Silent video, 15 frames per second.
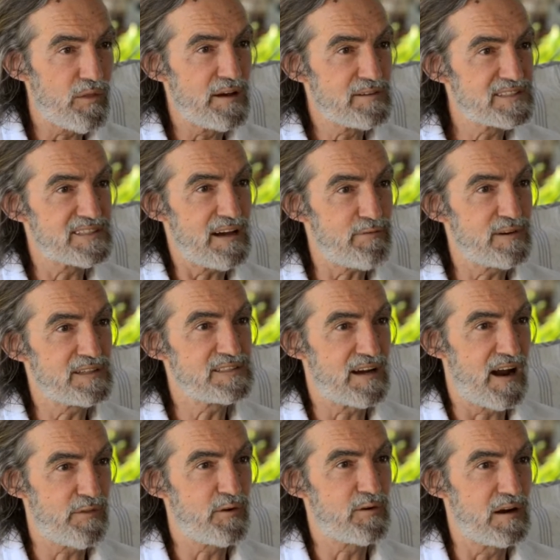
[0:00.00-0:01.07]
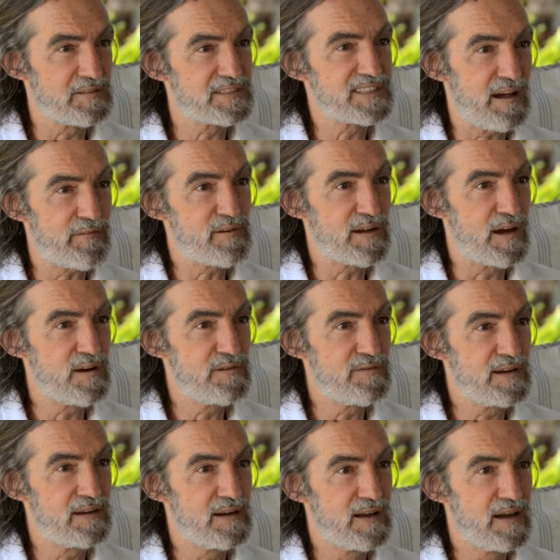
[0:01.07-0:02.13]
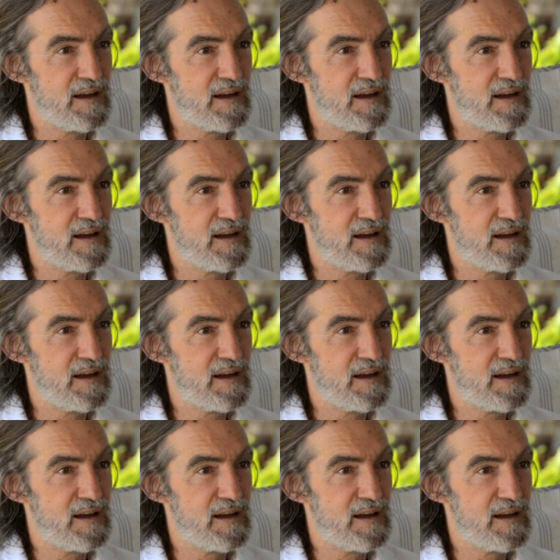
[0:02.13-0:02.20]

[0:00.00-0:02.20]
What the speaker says: those sufferings that I thought I was suffering over,